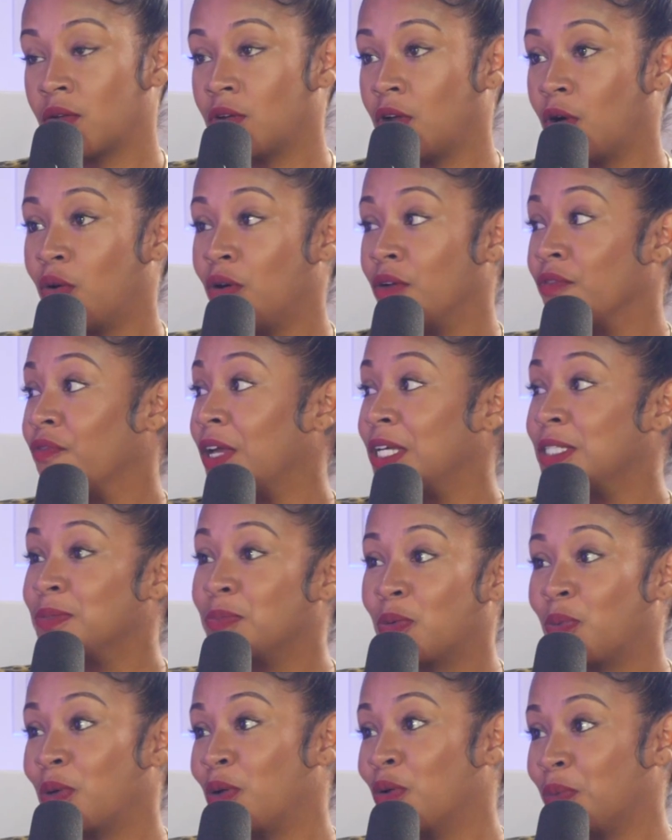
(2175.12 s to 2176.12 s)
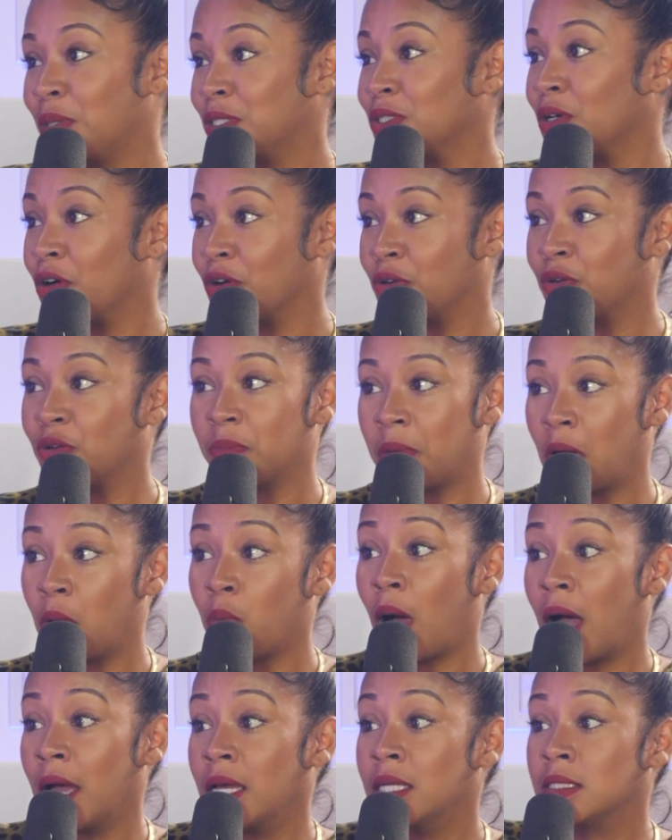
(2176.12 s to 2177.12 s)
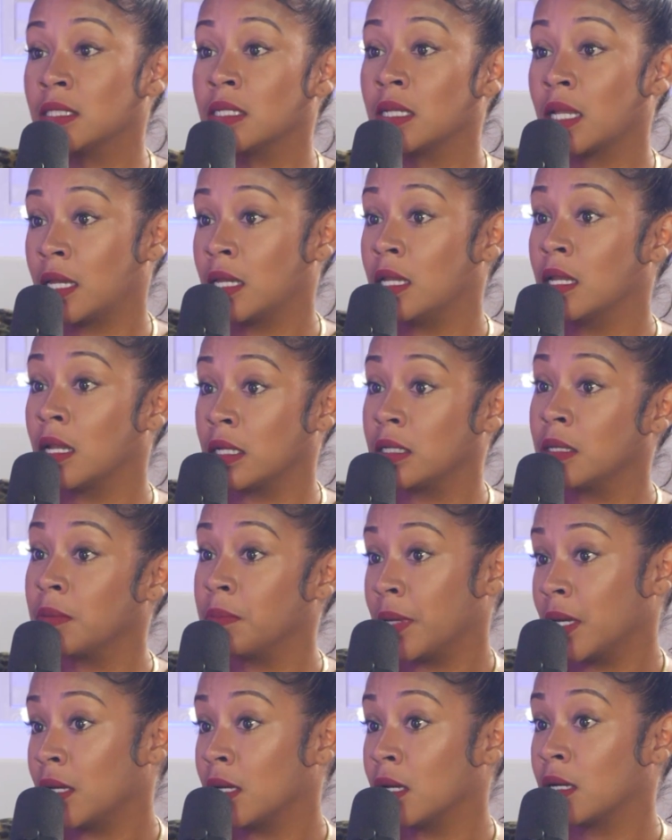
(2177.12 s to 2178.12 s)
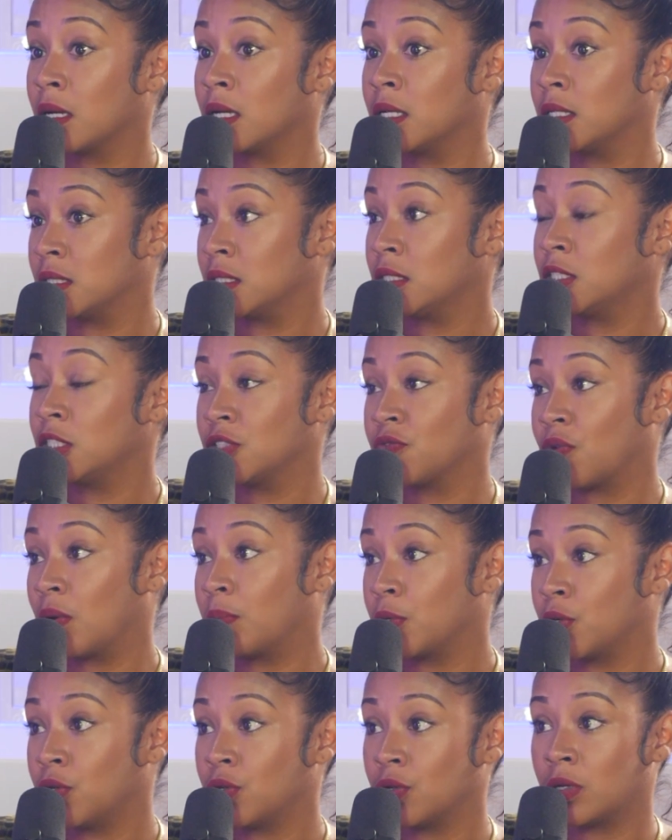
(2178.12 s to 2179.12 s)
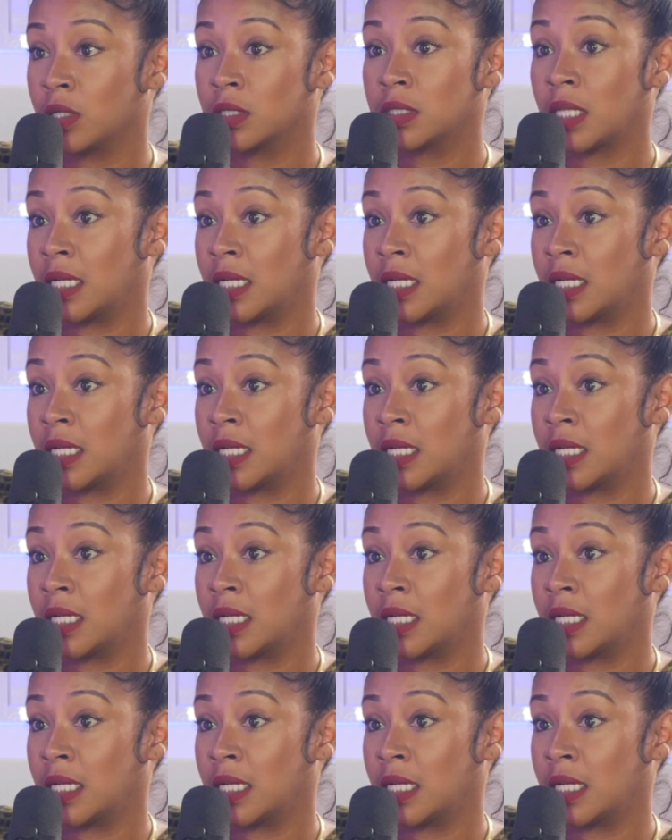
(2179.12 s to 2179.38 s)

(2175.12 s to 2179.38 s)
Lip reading: I don't know. On Facebook, we always arguing about why isn't Lady London bigger? Because she's from New York.